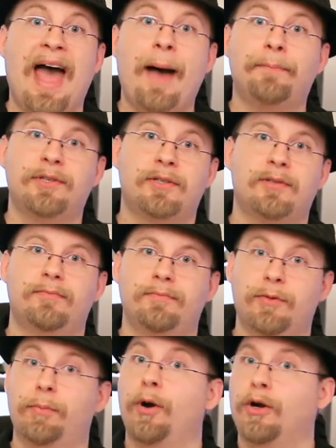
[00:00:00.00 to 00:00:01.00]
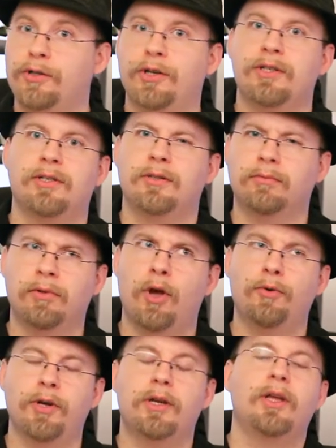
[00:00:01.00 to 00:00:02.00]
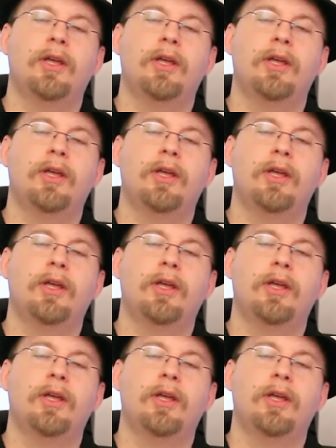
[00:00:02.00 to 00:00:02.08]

apps to purchase loaded.